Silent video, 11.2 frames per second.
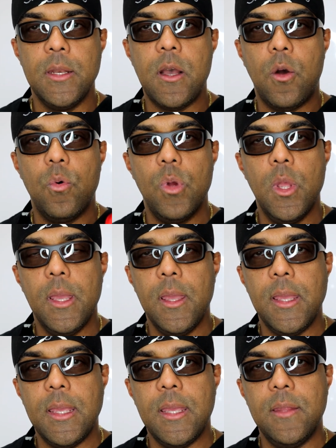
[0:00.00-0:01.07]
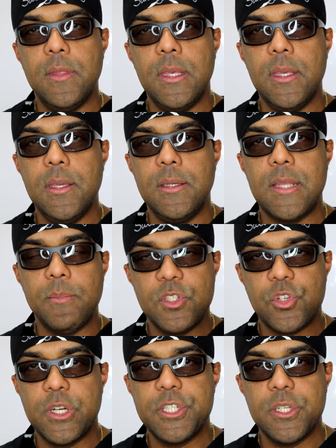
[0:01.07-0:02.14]
Now, in the
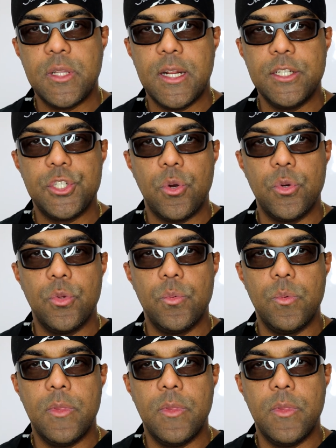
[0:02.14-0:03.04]
demonstration that I showed you,